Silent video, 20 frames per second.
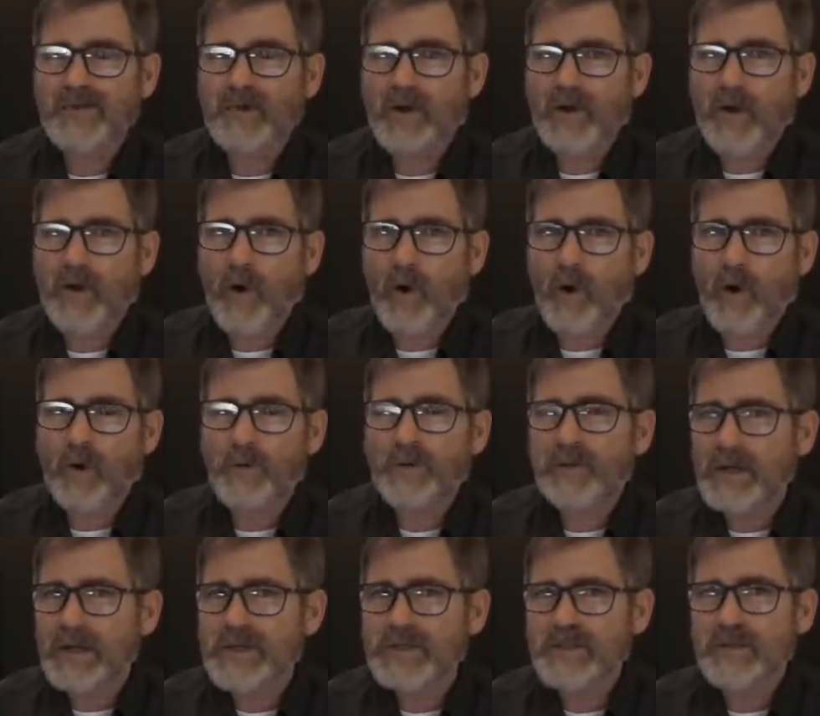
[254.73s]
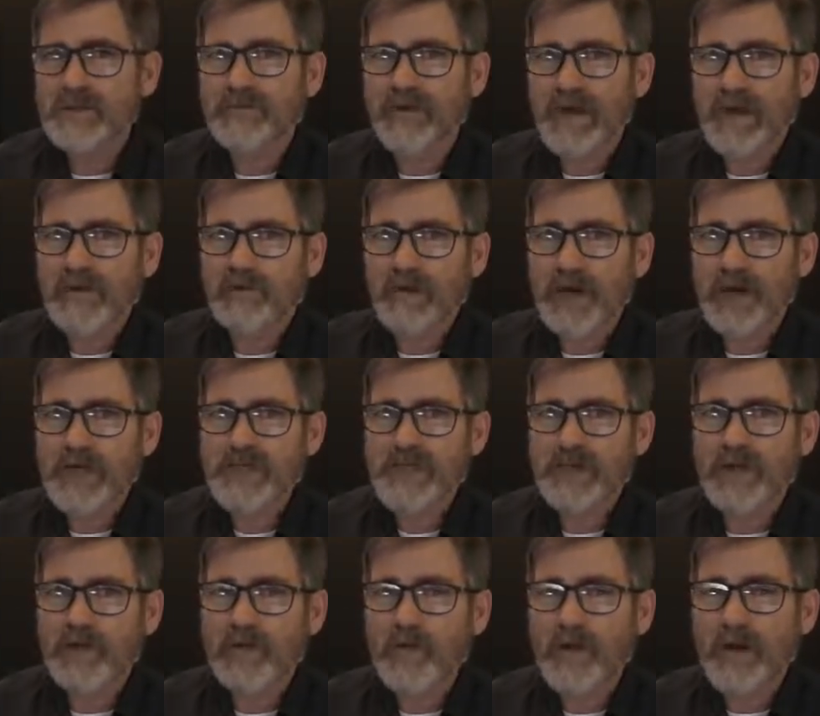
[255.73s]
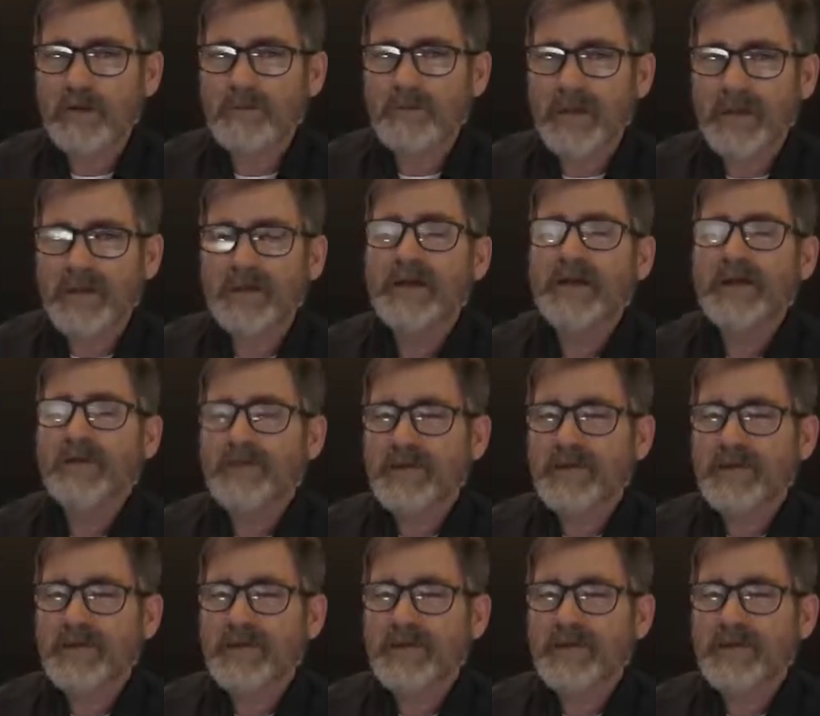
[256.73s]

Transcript: on a whole bunch of Russian equipment